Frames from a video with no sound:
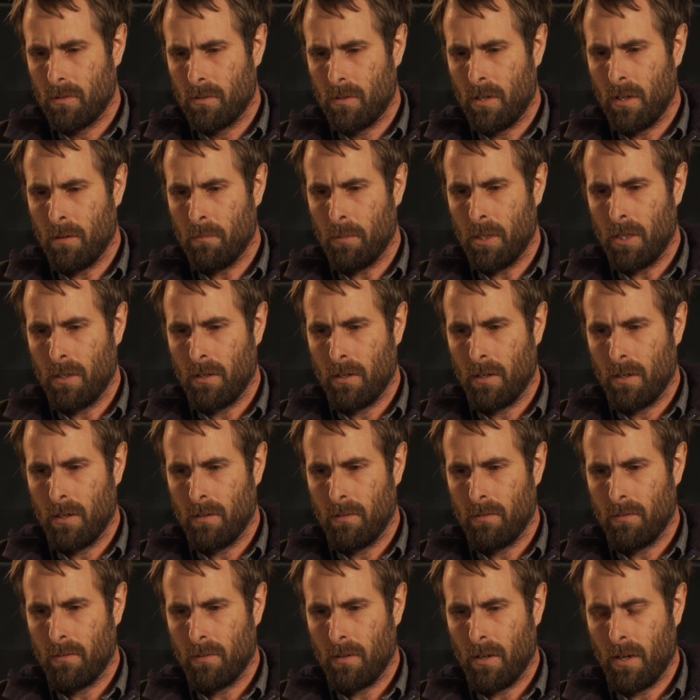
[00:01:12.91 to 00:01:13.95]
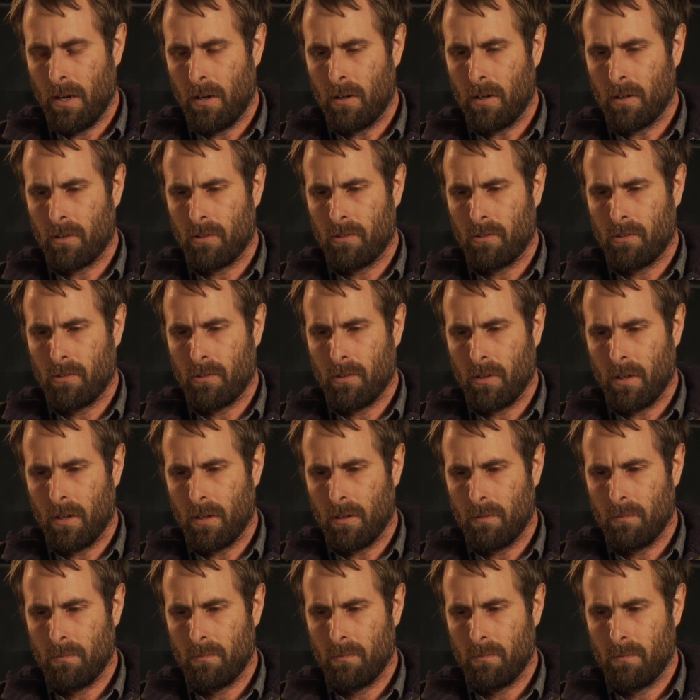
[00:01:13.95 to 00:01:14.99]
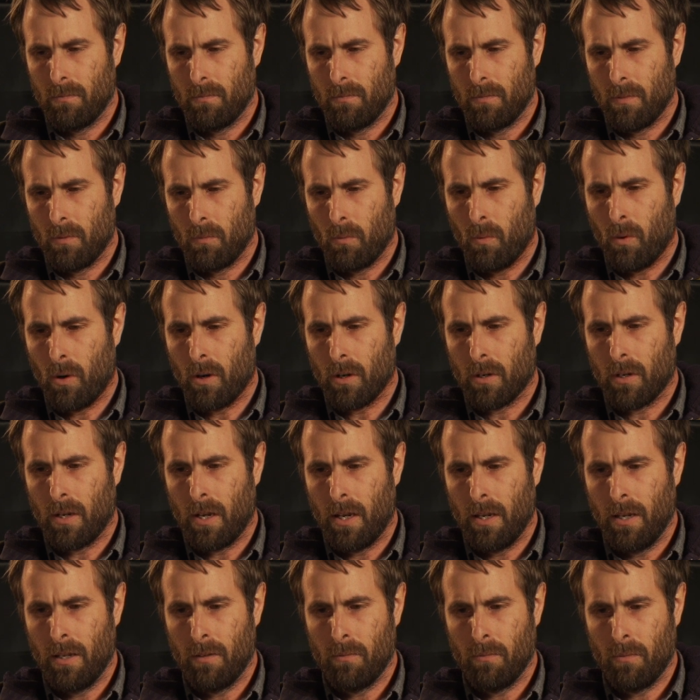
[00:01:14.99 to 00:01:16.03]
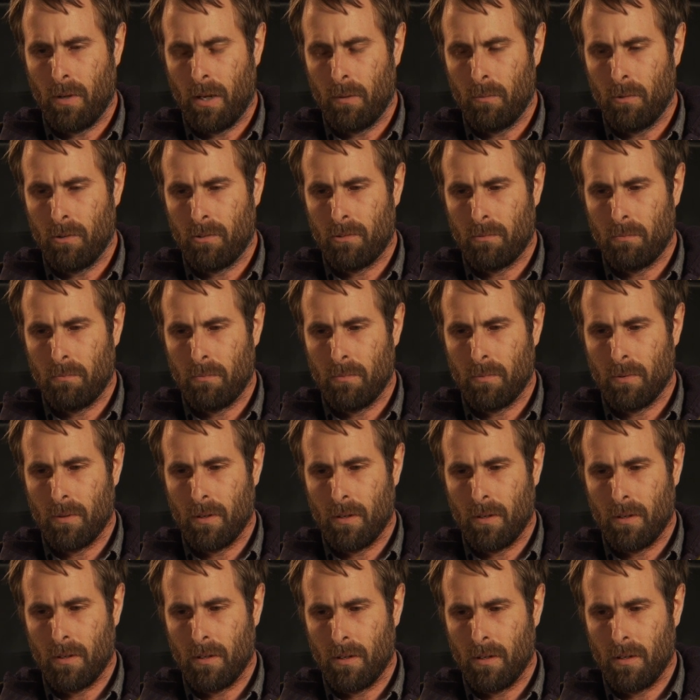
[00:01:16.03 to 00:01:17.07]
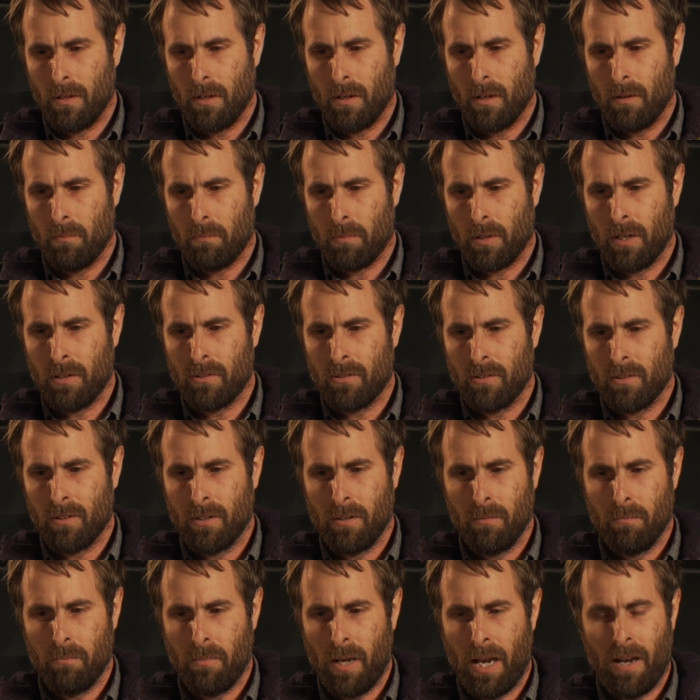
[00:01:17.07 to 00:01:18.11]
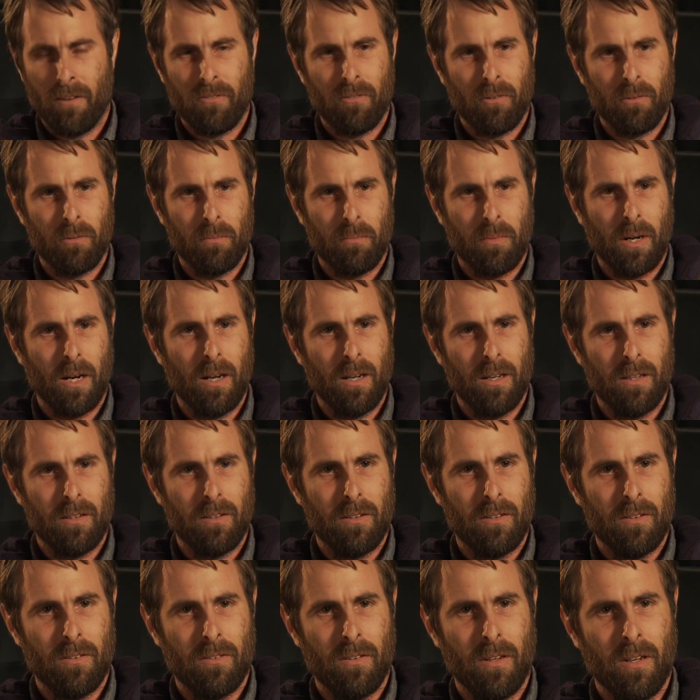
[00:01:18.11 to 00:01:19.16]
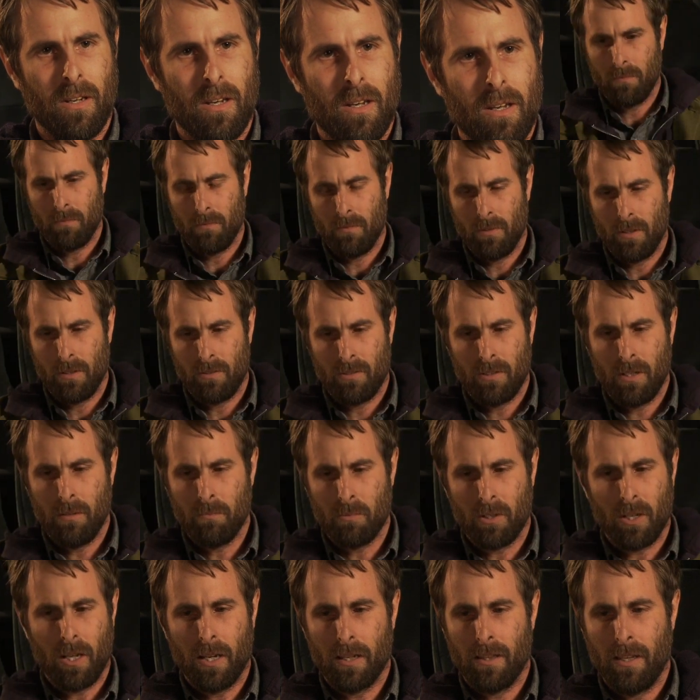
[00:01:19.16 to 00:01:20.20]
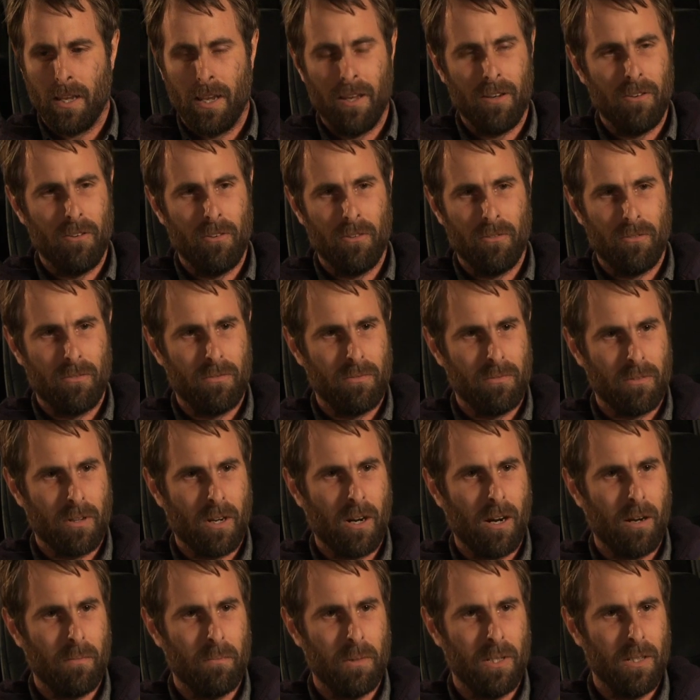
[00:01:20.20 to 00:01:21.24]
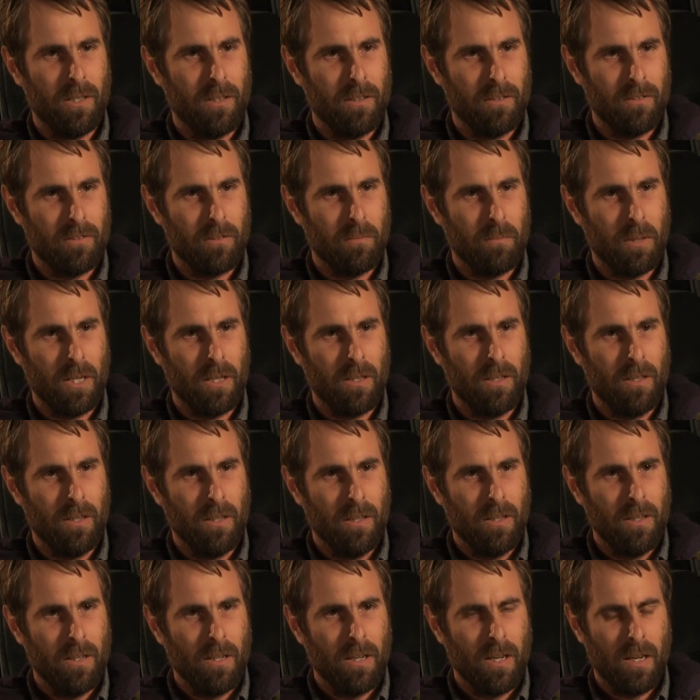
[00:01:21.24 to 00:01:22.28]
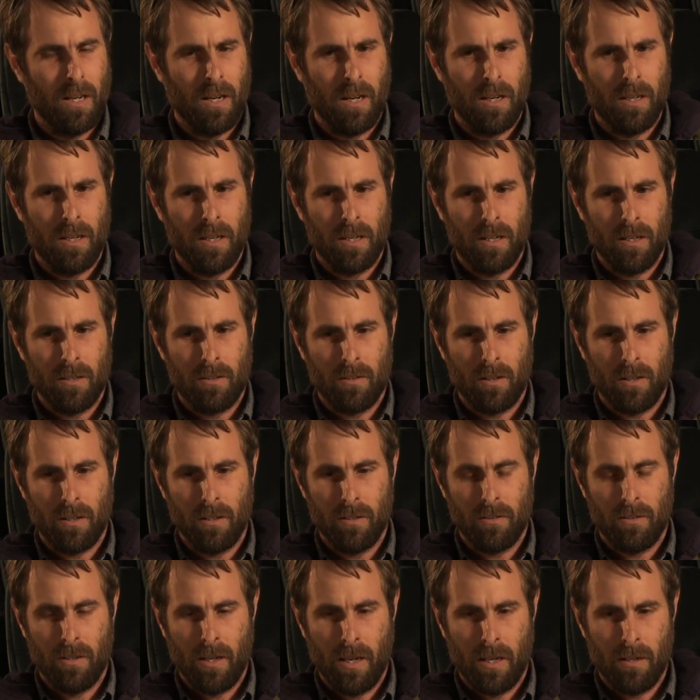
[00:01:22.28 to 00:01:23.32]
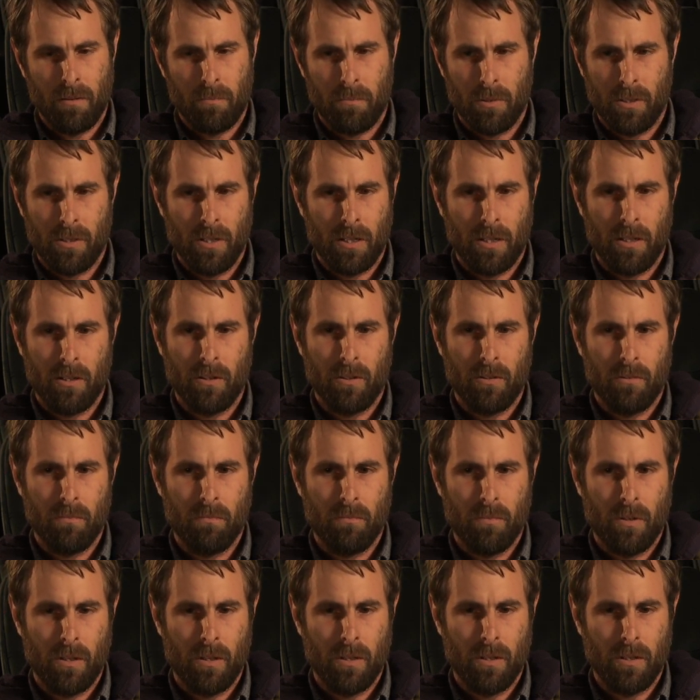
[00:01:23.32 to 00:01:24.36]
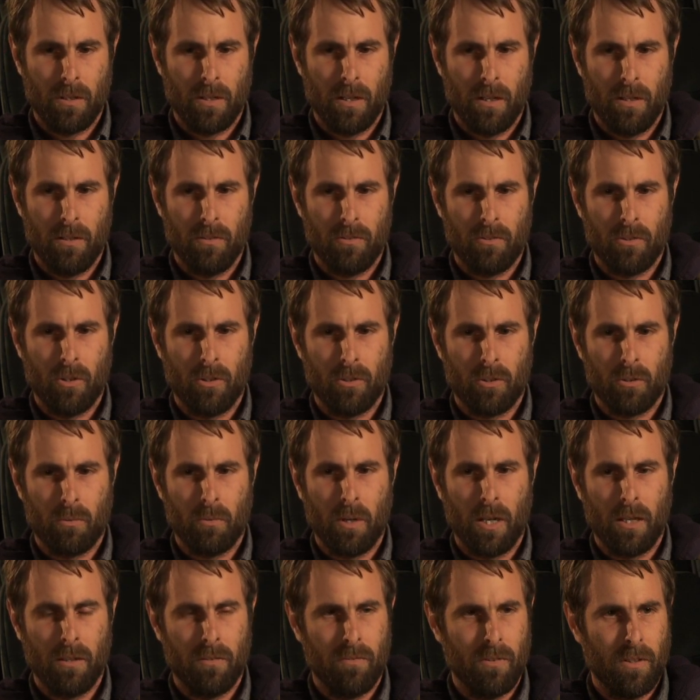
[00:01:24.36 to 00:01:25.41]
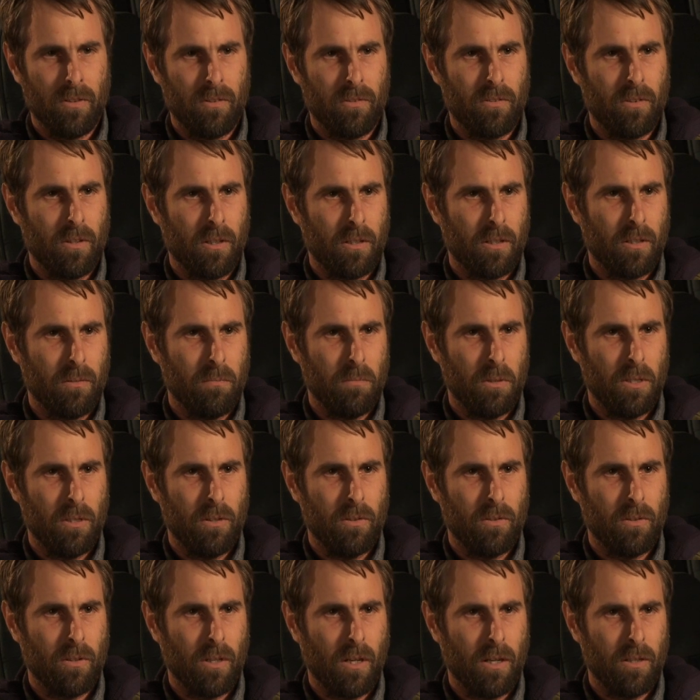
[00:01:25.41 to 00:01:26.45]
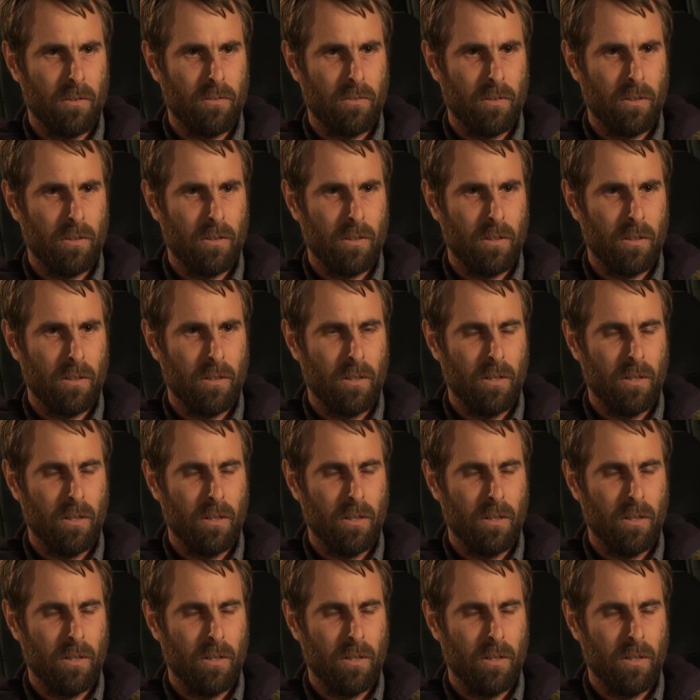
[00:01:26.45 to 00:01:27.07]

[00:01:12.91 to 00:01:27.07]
Tim and Eric's work, I was pleasantly baffled by it, and it seemed like the end of comedy to me. And I thought it had a particular kind of social relevance that could be utilized in